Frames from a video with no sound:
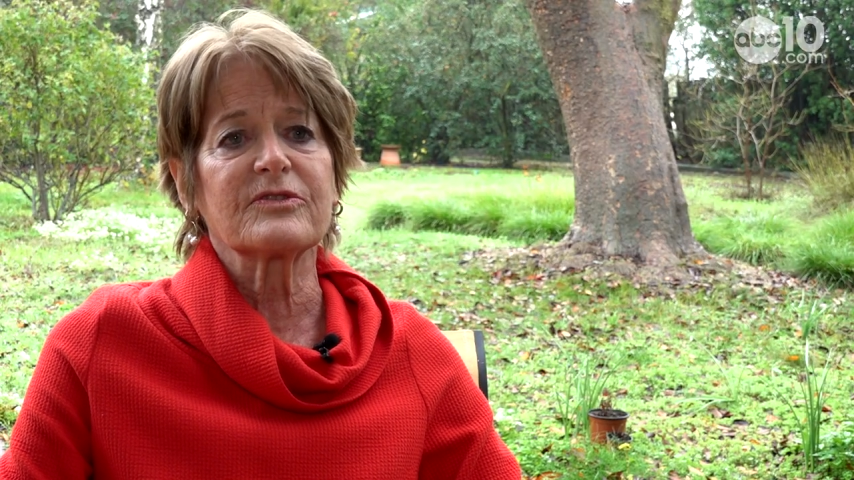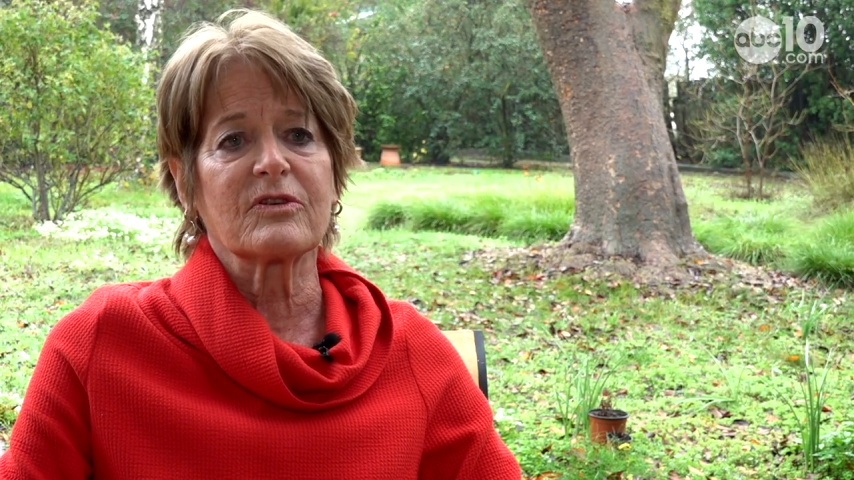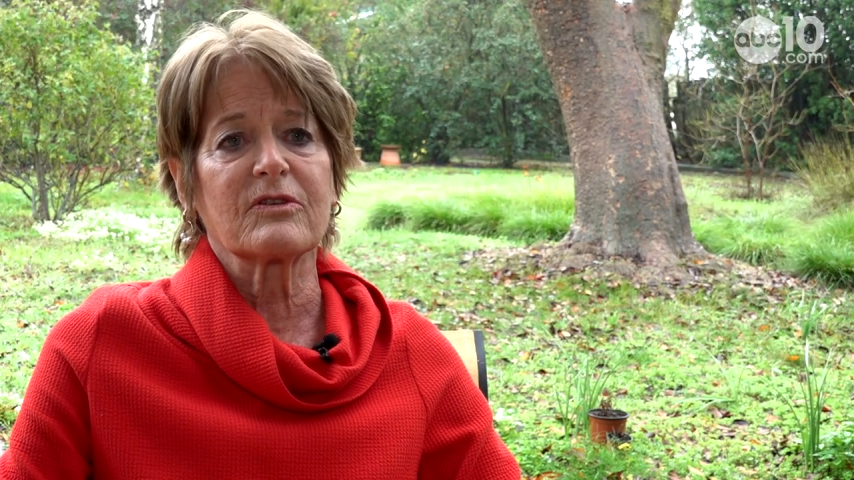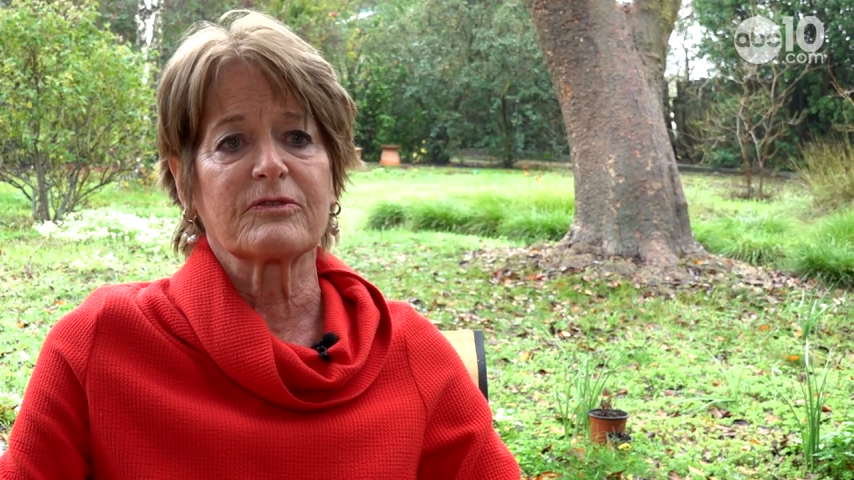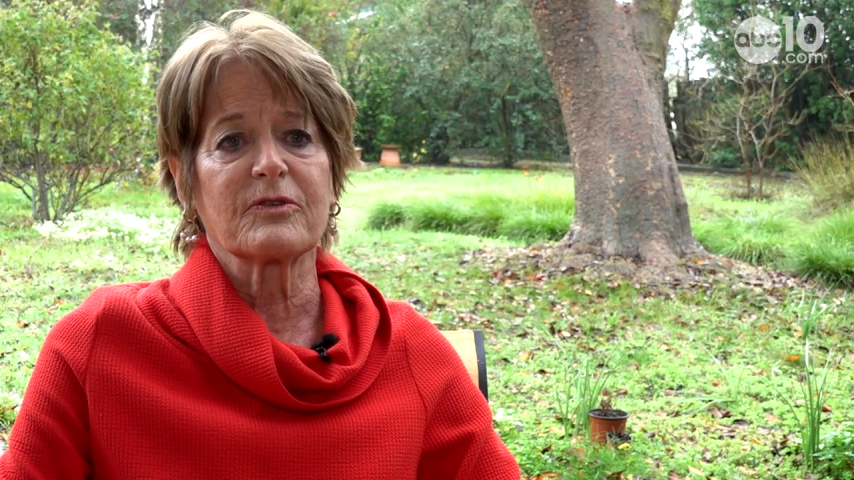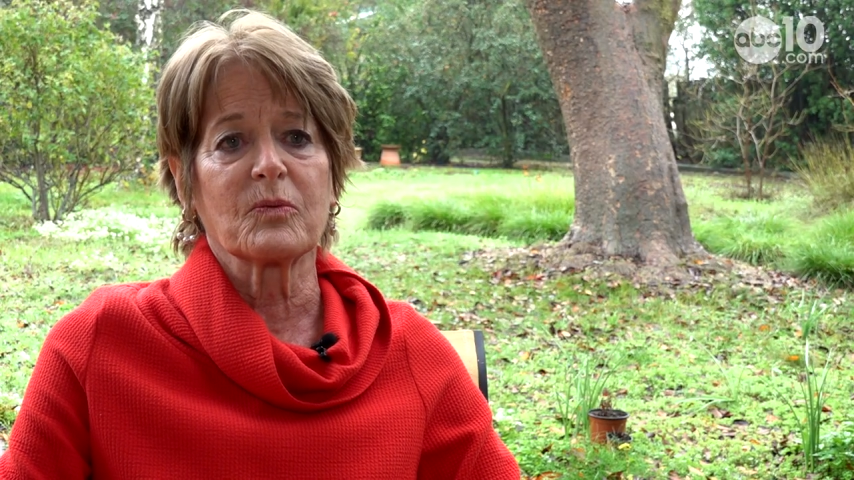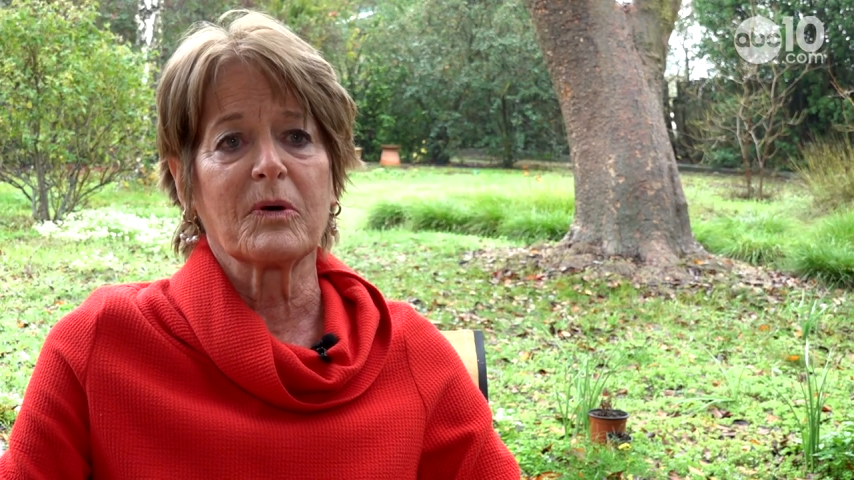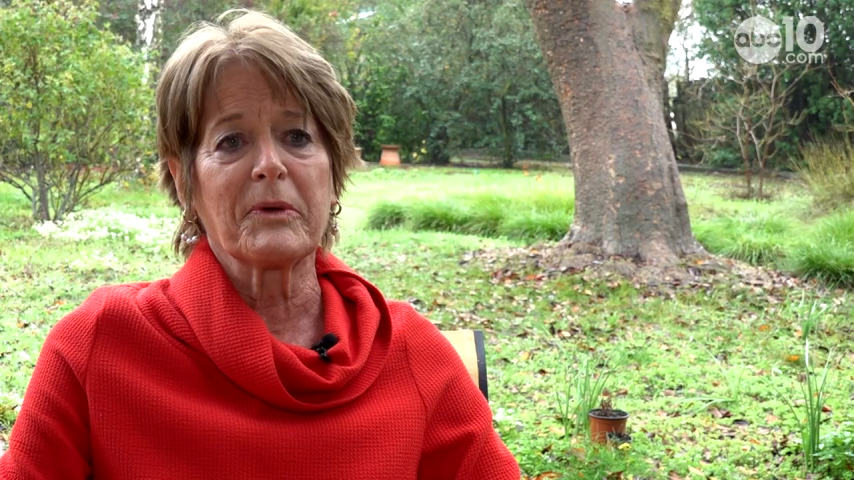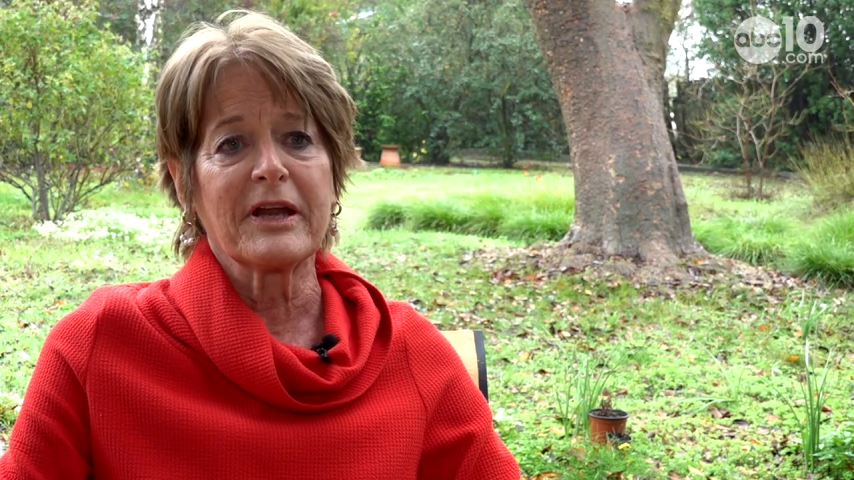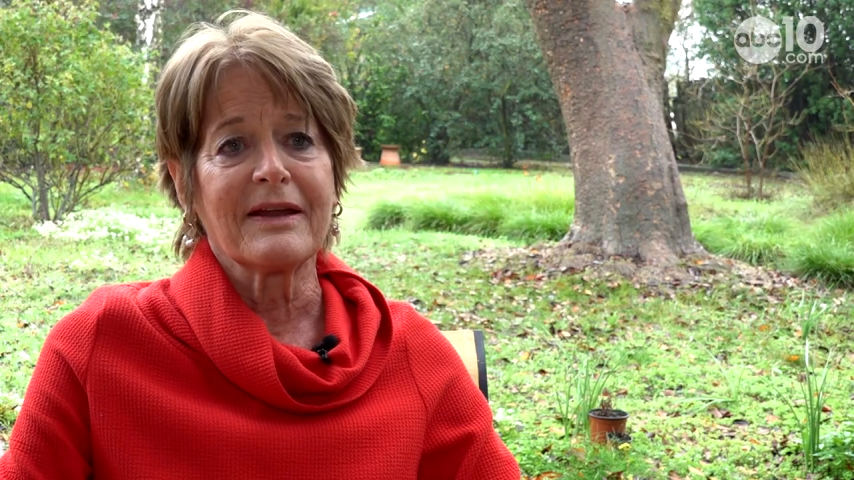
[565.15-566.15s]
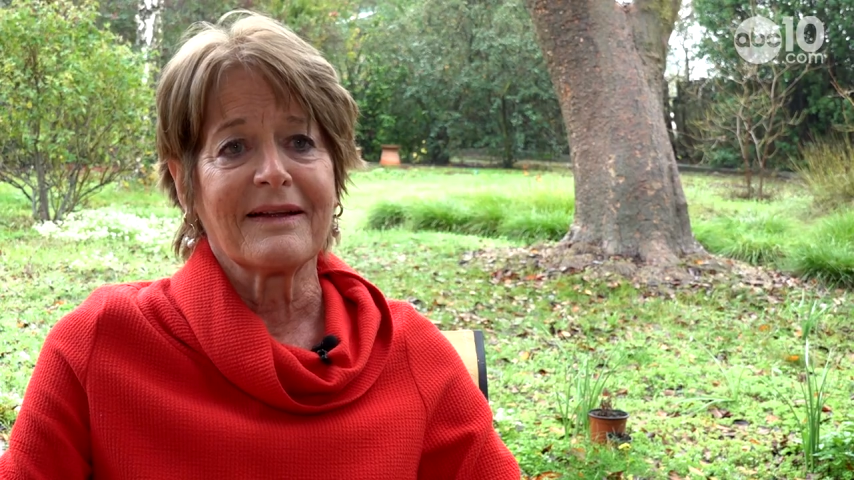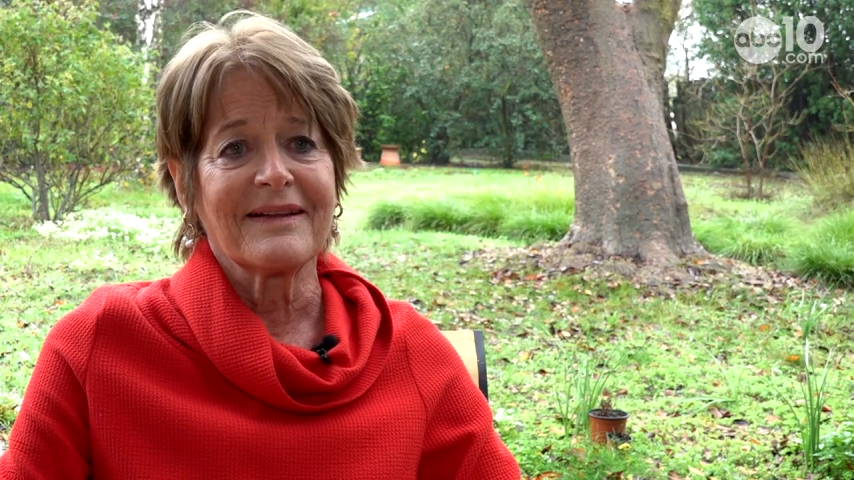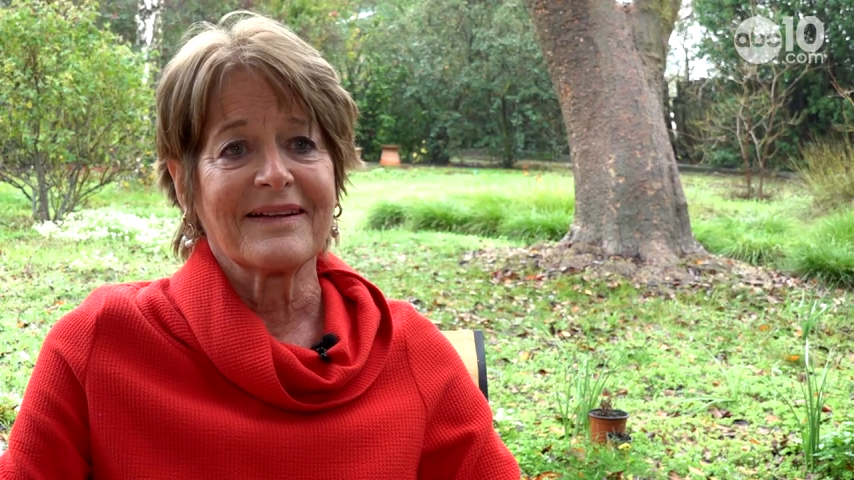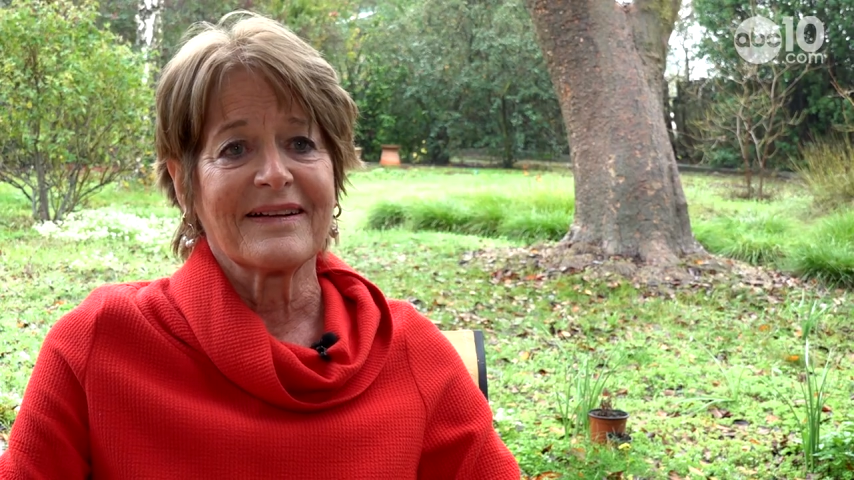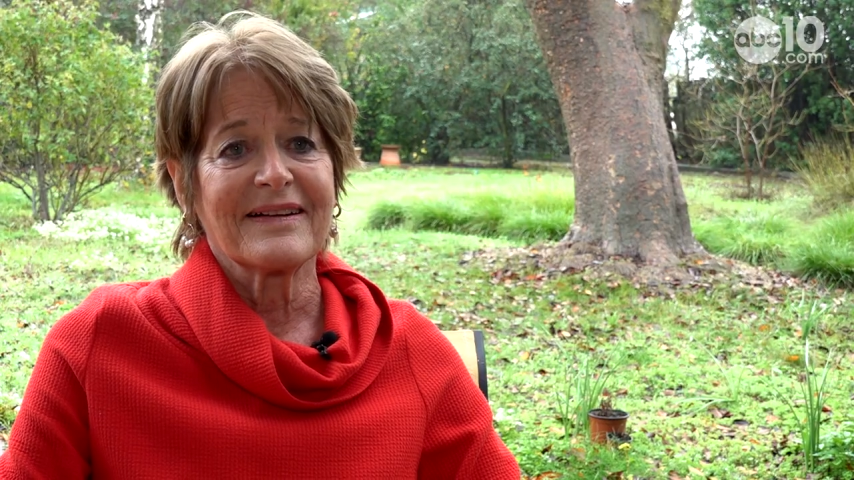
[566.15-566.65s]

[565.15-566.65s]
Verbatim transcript: it's hard for a woman. Mm.